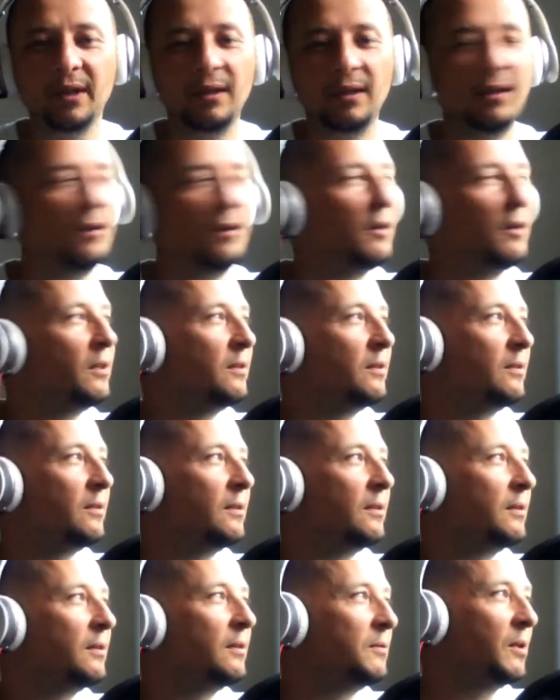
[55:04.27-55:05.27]
you
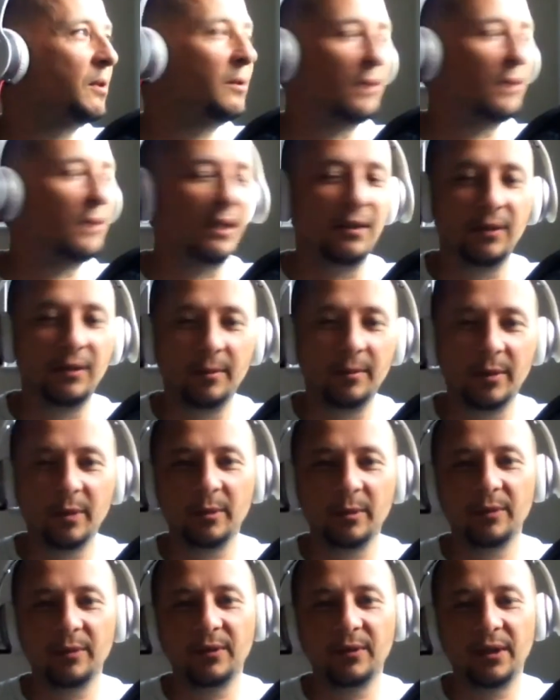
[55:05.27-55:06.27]
can do that on a
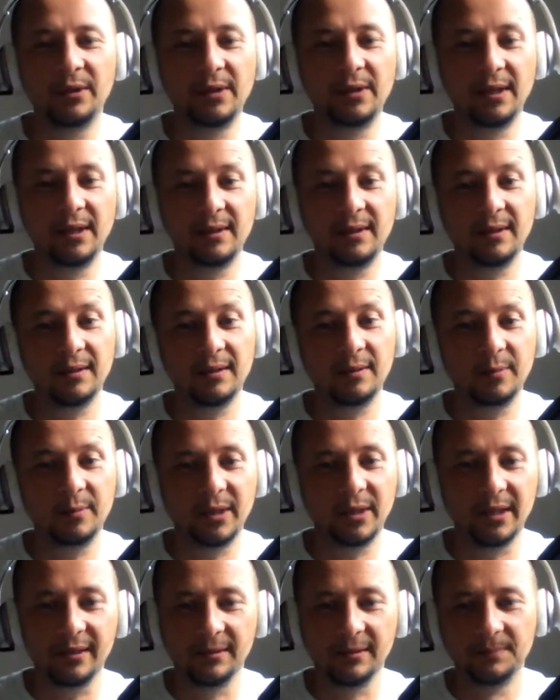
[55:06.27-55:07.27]
mobile phone, it doesn't
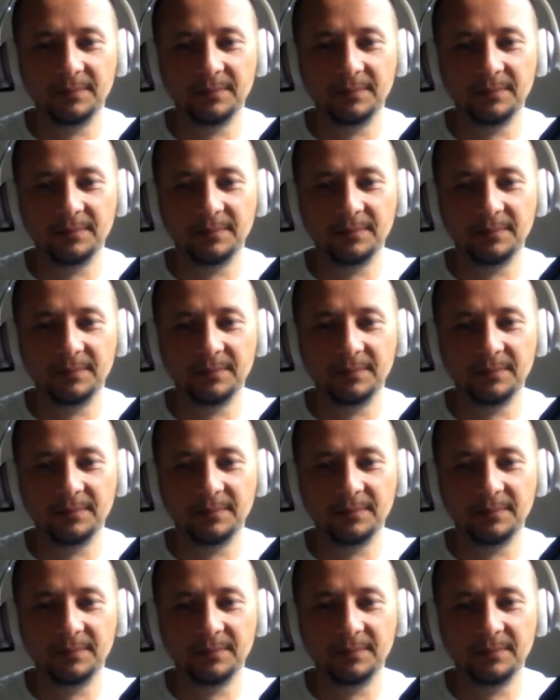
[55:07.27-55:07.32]
matter.